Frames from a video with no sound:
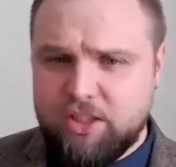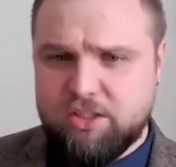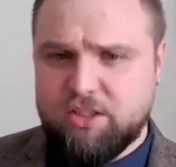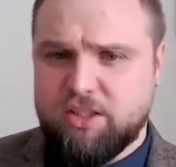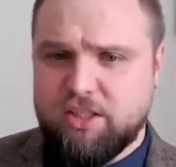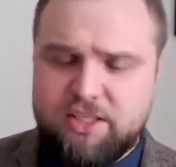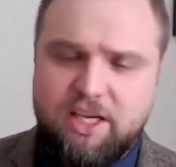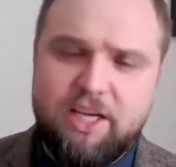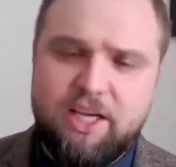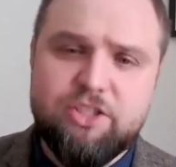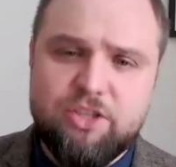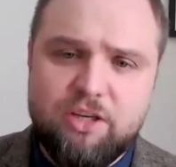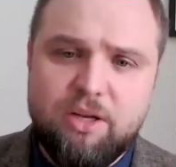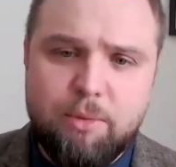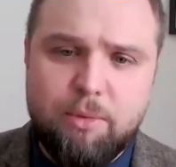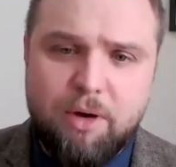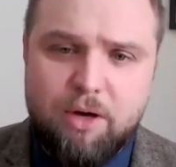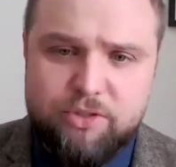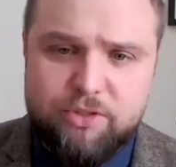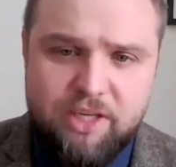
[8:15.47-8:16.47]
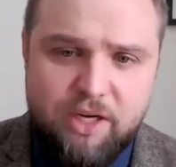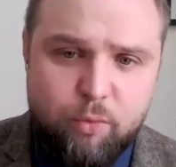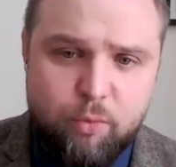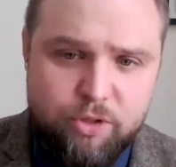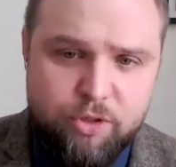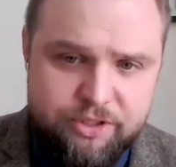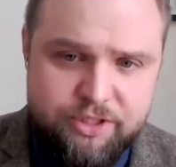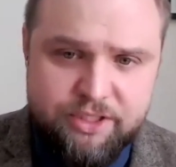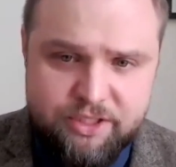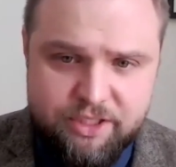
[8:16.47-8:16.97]
question is actually about
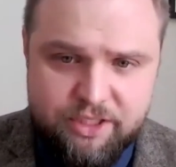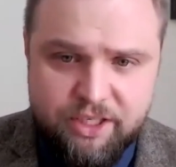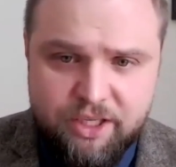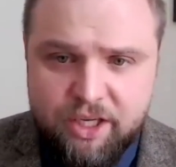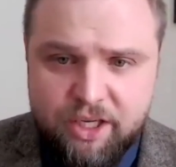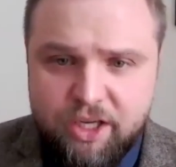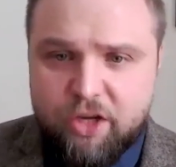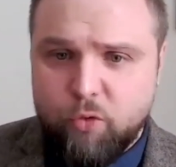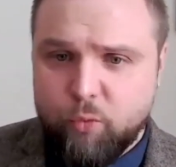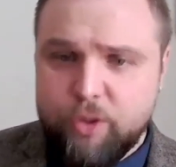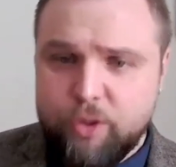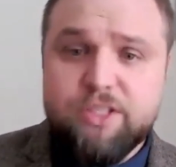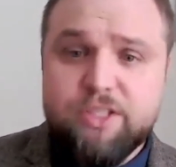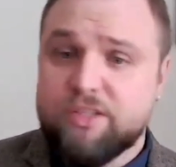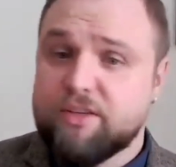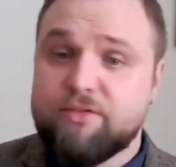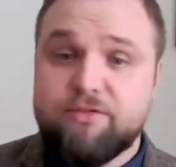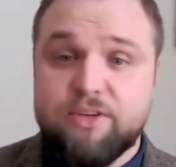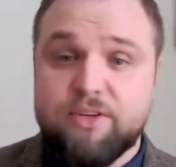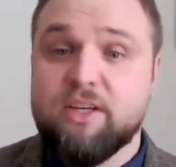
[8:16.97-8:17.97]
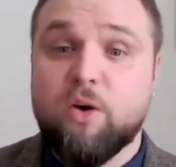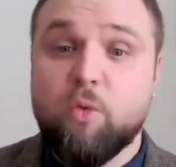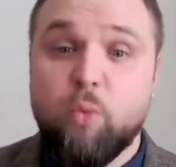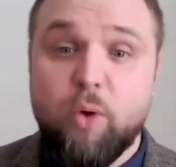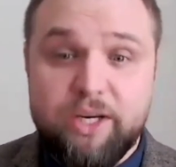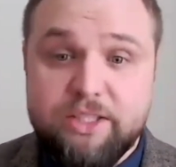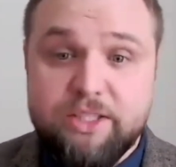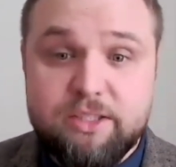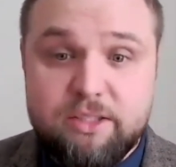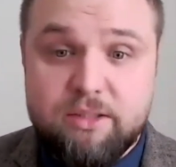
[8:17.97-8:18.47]
diversity, which is a fun
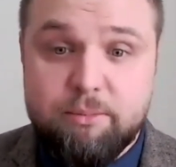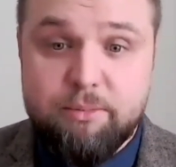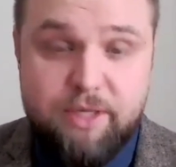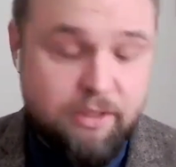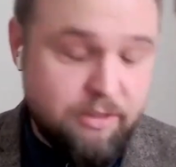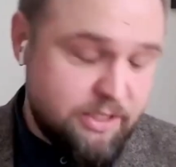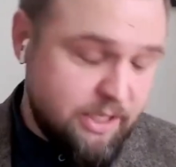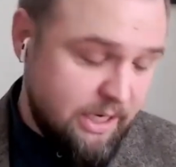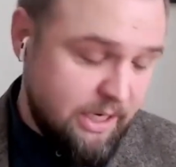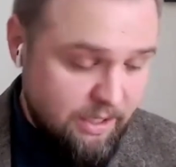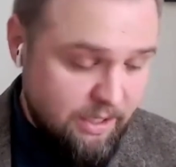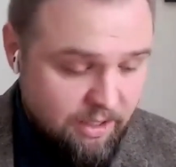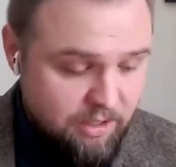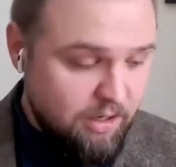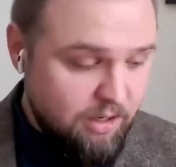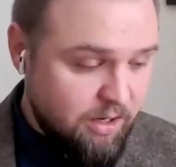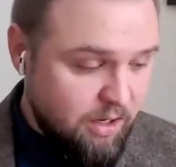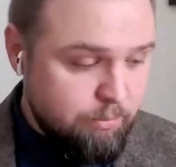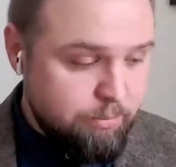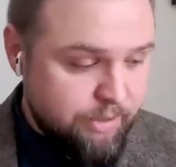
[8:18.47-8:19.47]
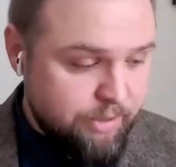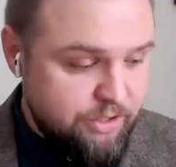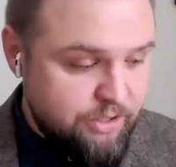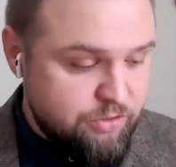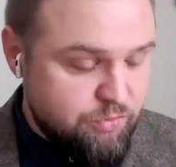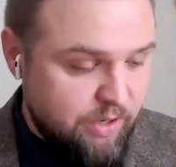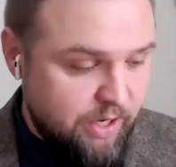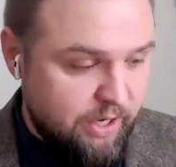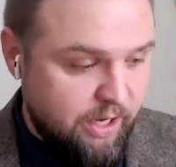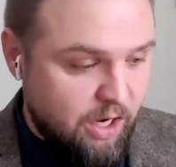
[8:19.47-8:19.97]
question because a lot of
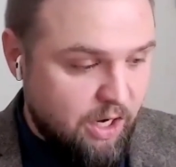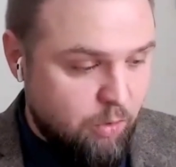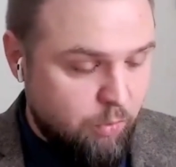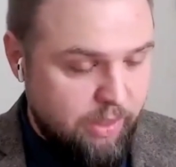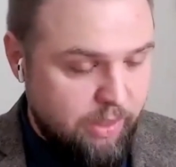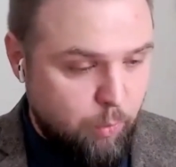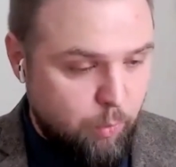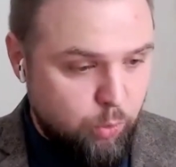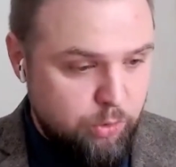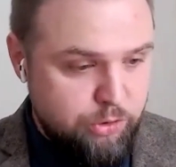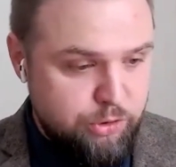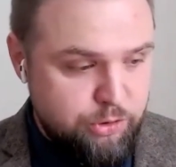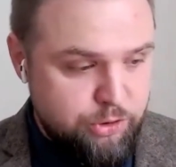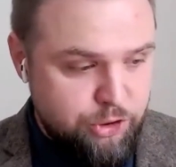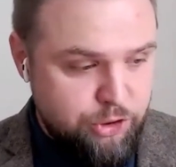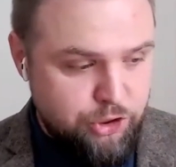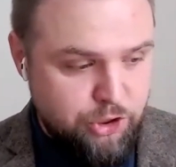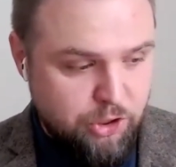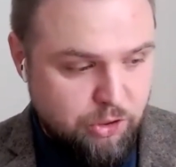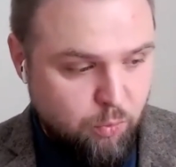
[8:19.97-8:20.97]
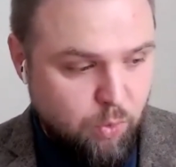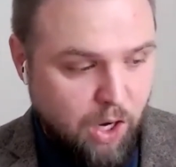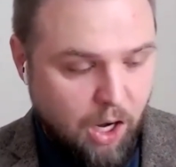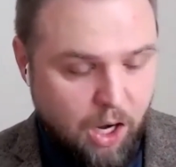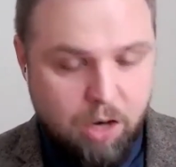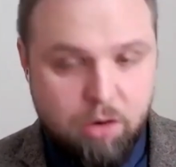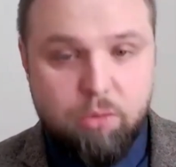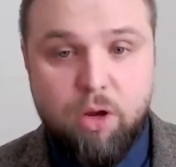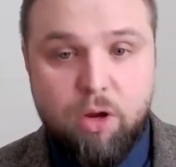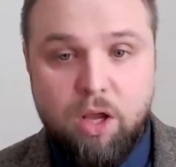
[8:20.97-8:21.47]
companies right now they want to show
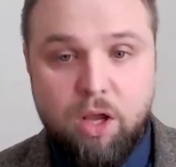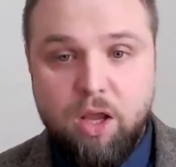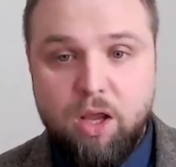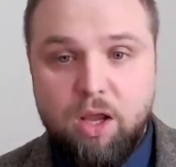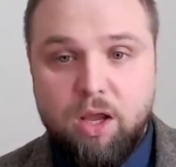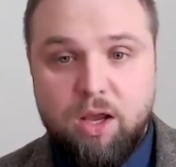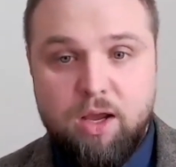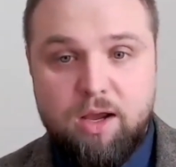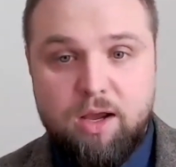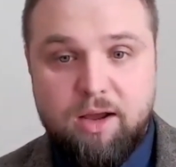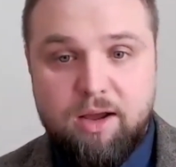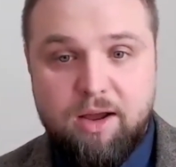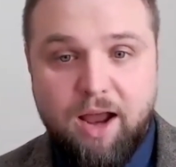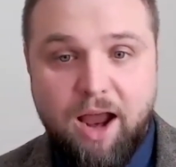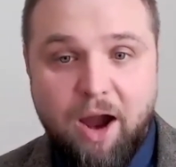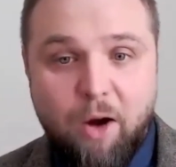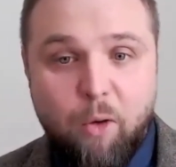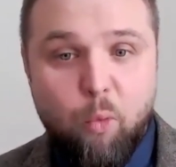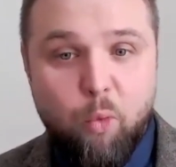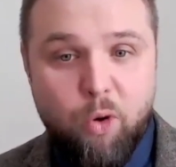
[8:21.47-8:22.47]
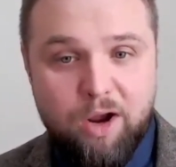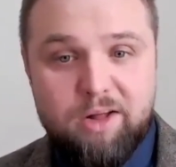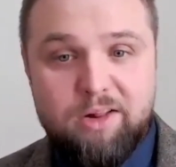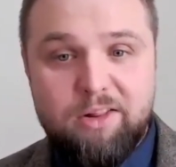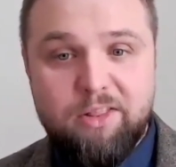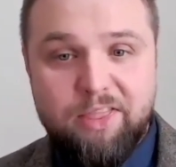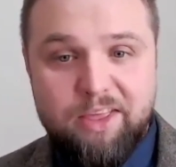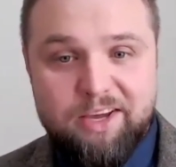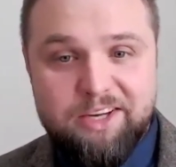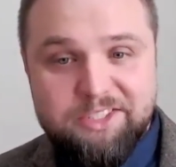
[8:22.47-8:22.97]
how
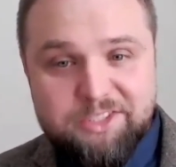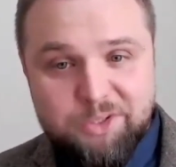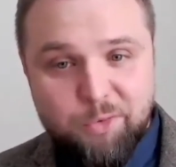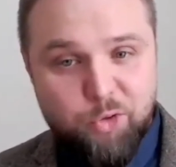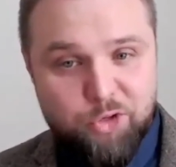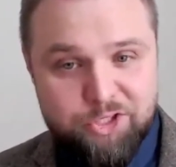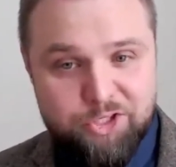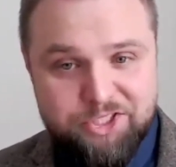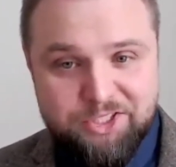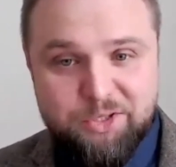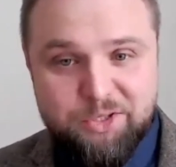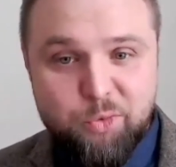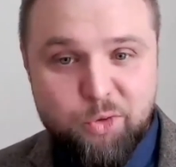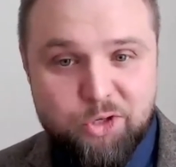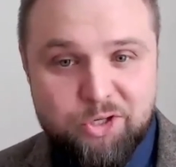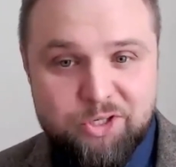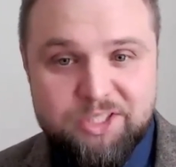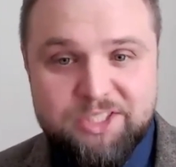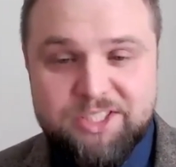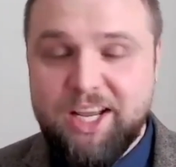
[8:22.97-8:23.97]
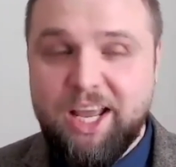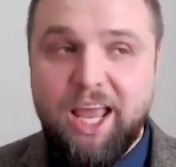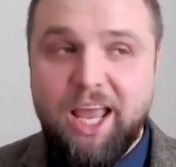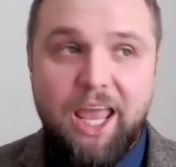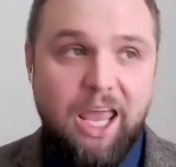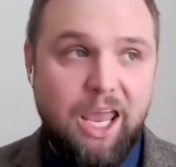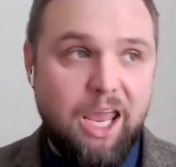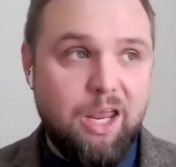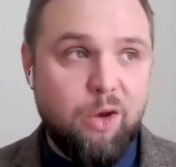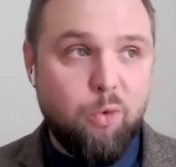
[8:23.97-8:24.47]
well their diversity works,
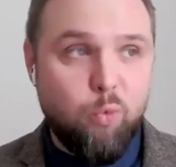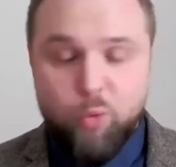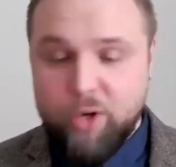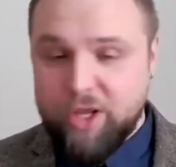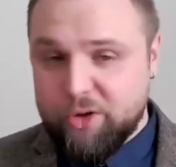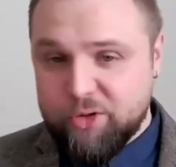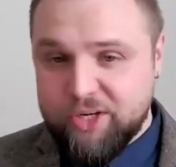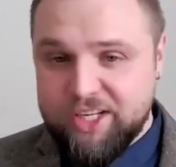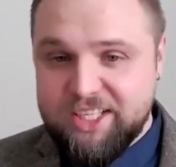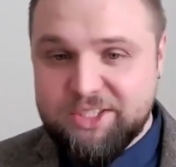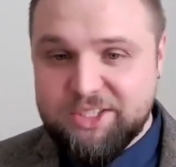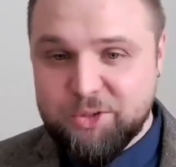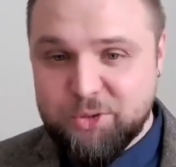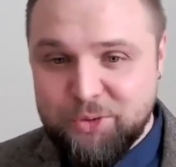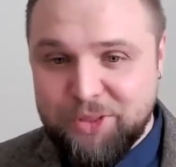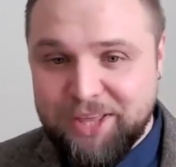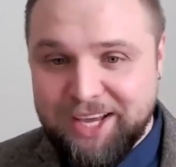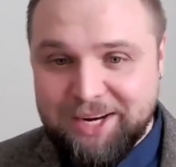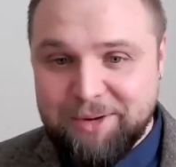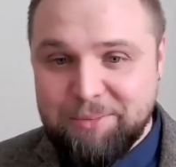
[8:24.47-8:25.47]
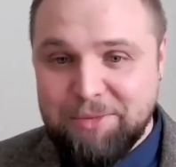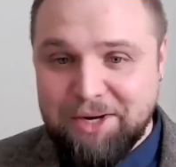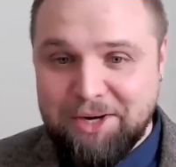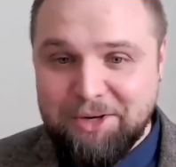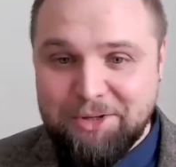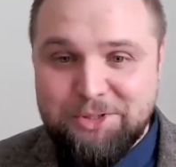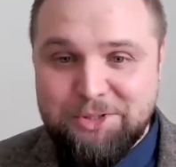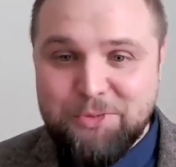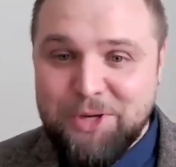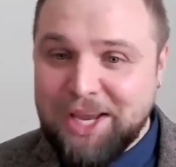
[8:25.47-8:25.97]
and we don't need to do that
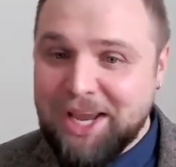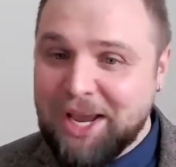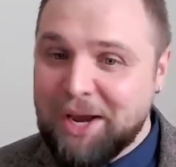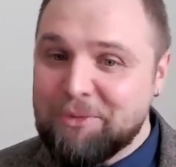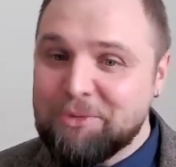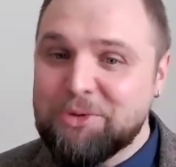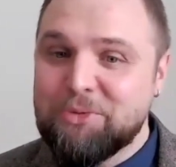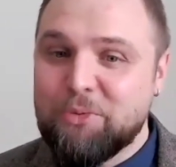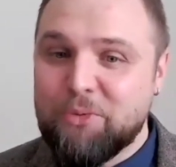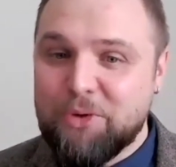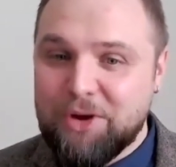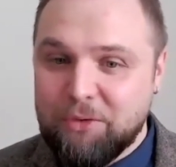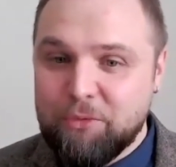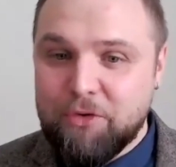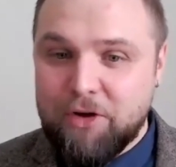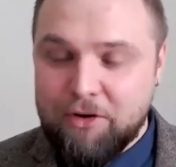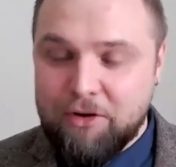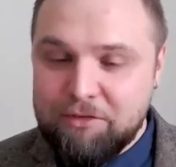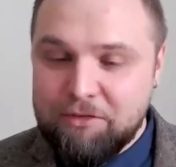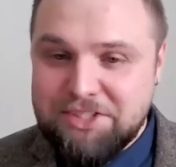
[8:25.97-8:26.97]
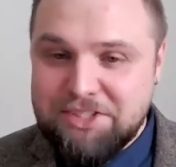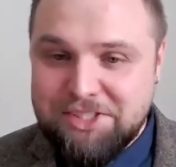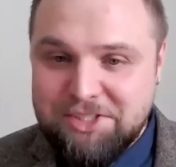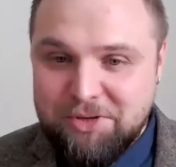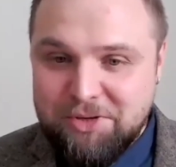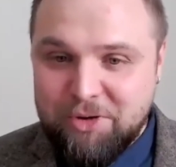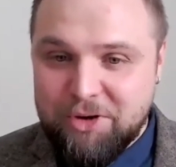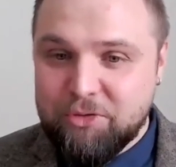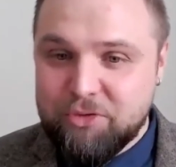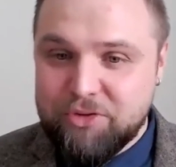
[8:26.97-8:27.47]
because we have 12
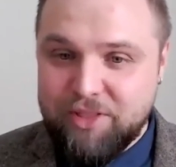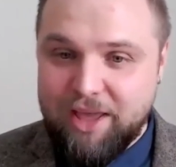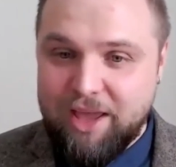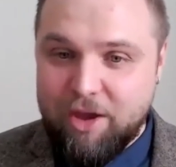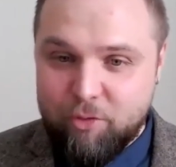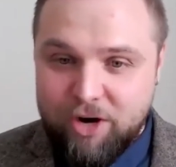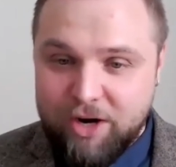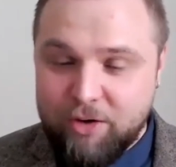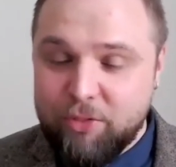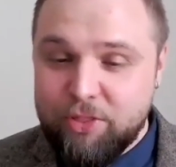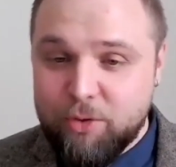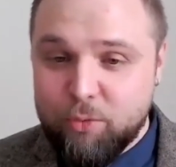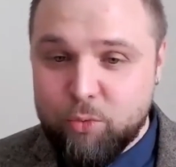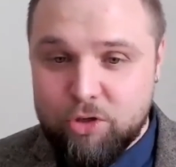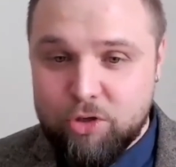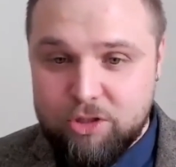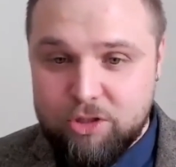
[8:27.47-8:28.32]
offices around the